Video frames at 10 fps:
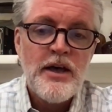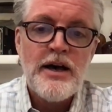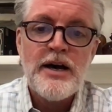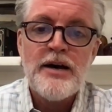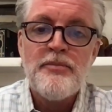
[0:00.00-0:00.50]

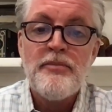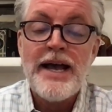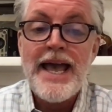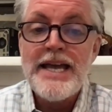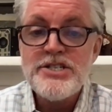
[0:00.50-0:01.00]

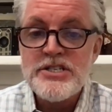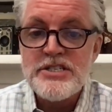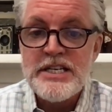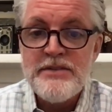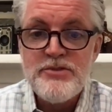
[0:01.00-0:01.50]
My
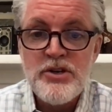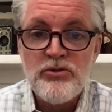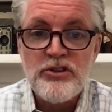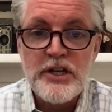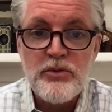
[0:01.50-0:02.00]
agency,
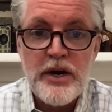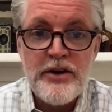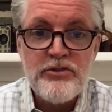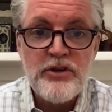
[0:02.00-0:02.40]
Jones Literary,